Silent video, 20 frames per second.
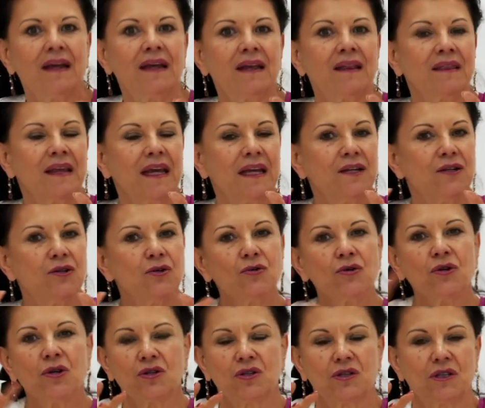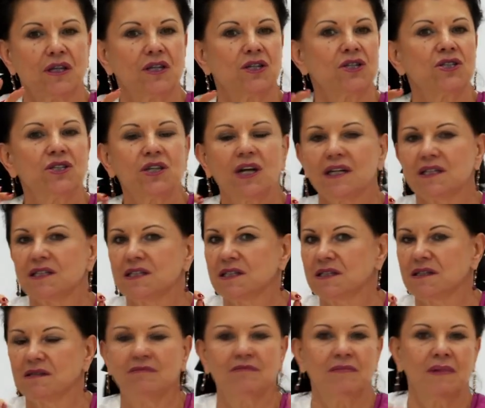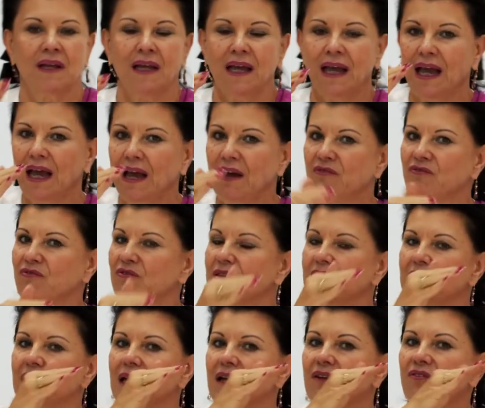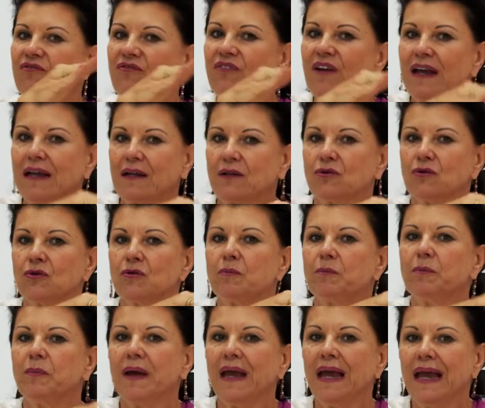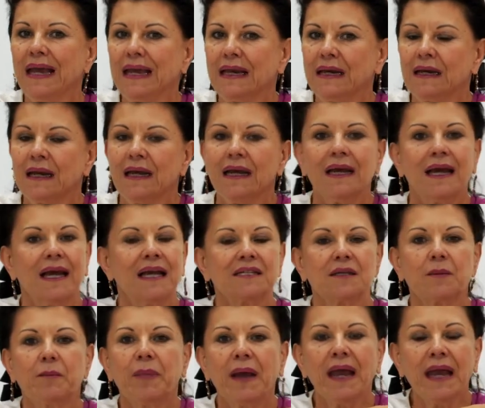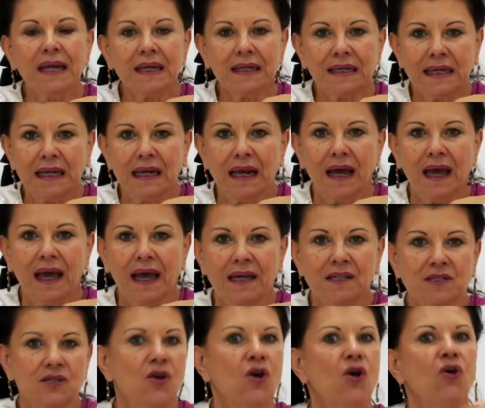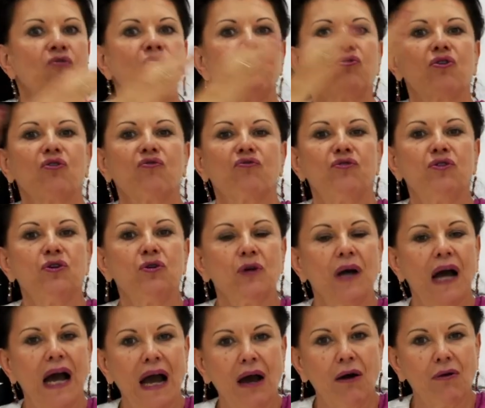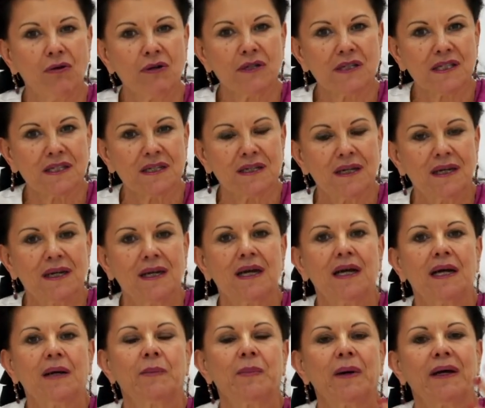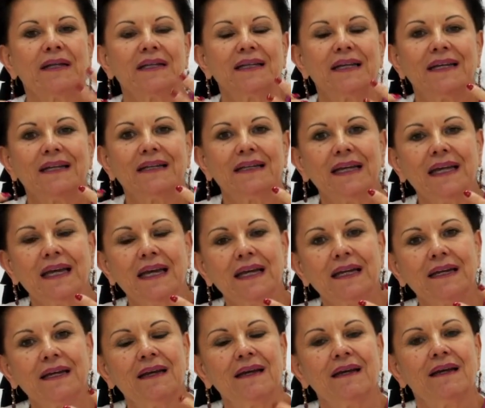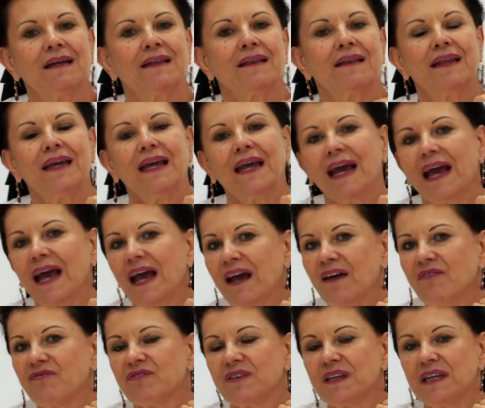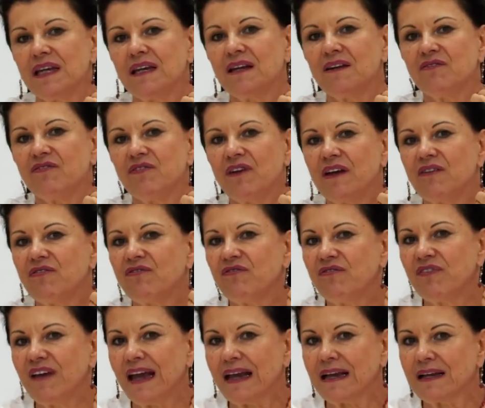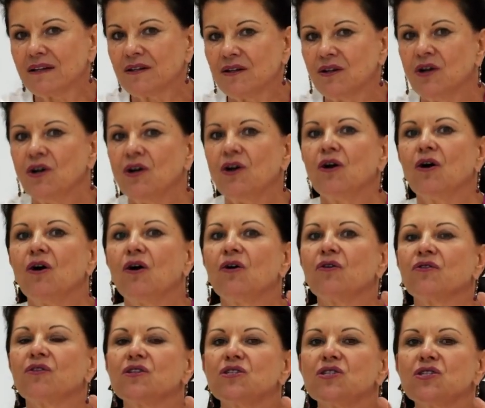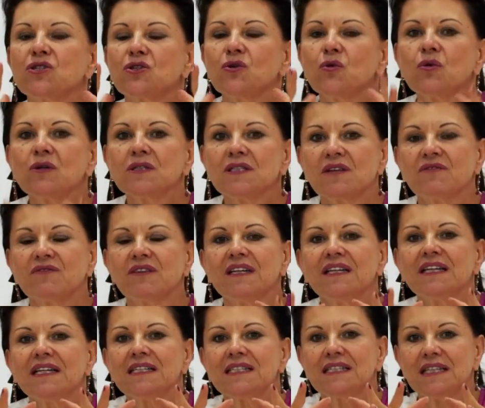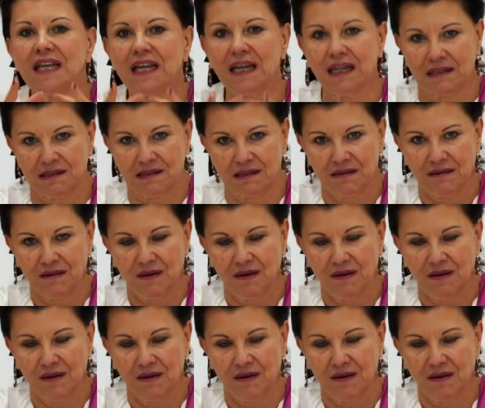They do not just have the effect on pain as a painkiller has for a few hours, but indeed they have the effect on the source of the disease.